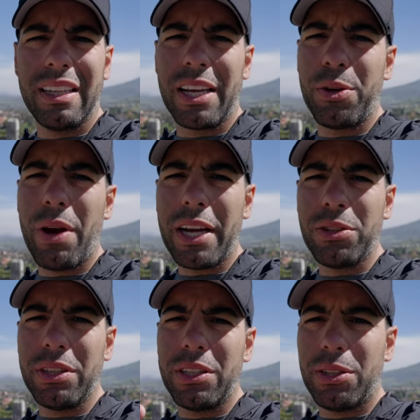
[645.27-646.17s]
Like, you
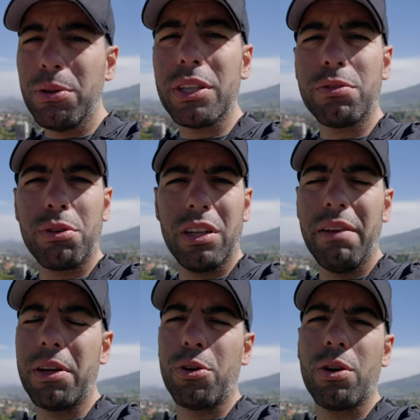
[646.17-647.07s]
actually do this for a
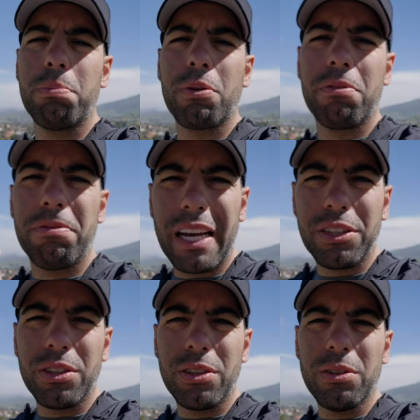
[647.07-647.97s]
living. You're a
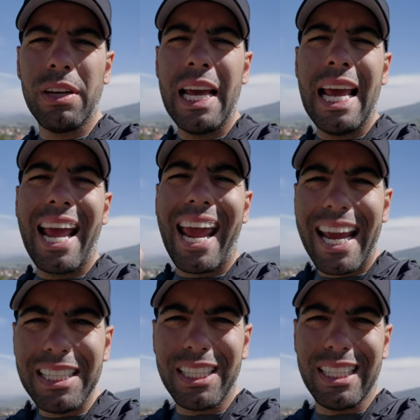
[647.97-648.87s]
professional
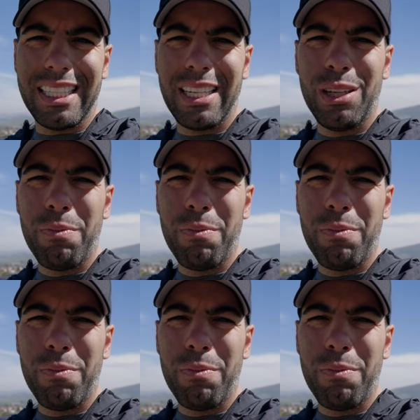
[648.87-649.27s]
agent.